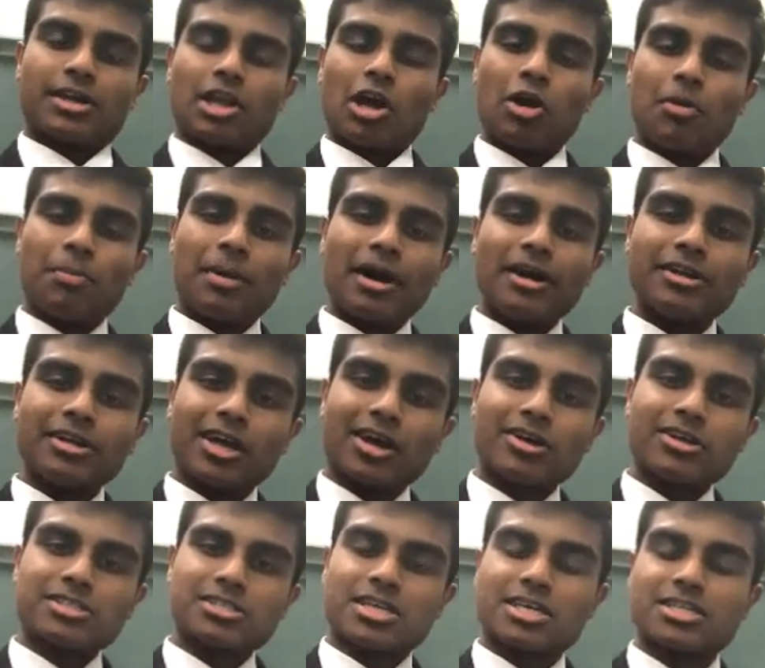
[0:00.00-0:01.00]
Now a power
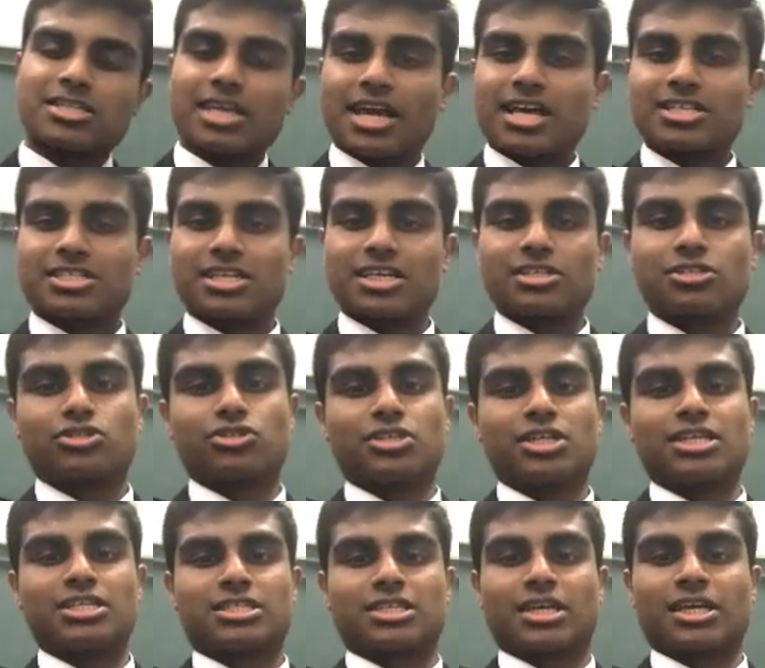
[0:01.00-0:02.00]
diode turns AC into
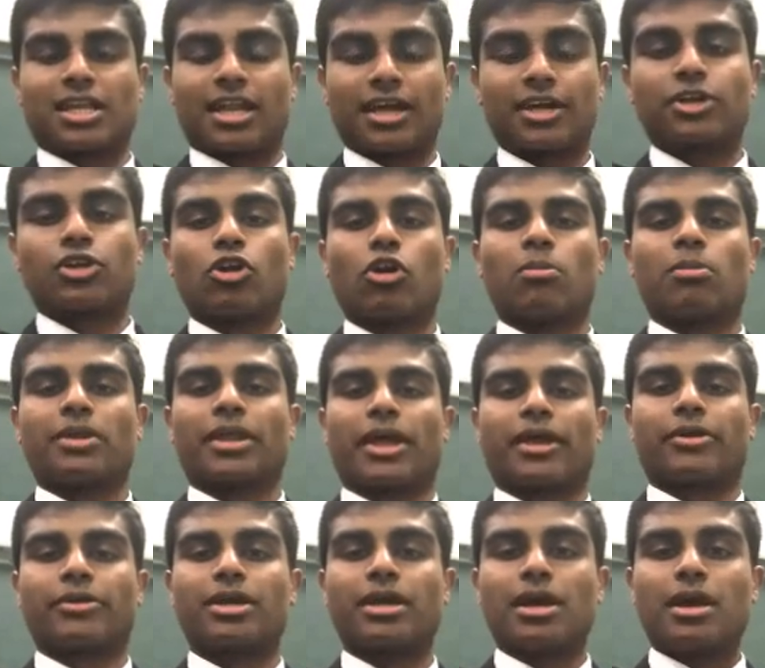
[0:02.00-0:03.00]
DC like a normal
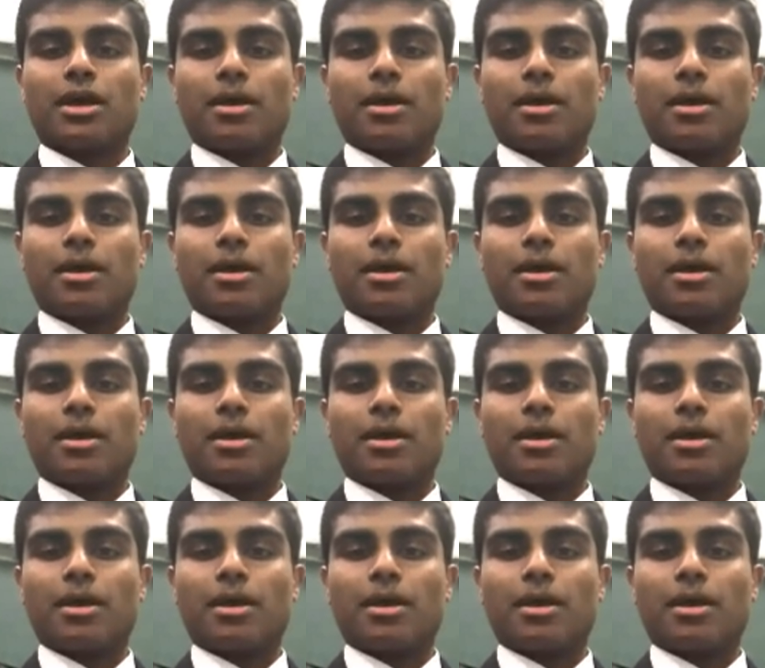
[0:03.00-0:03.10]
diode,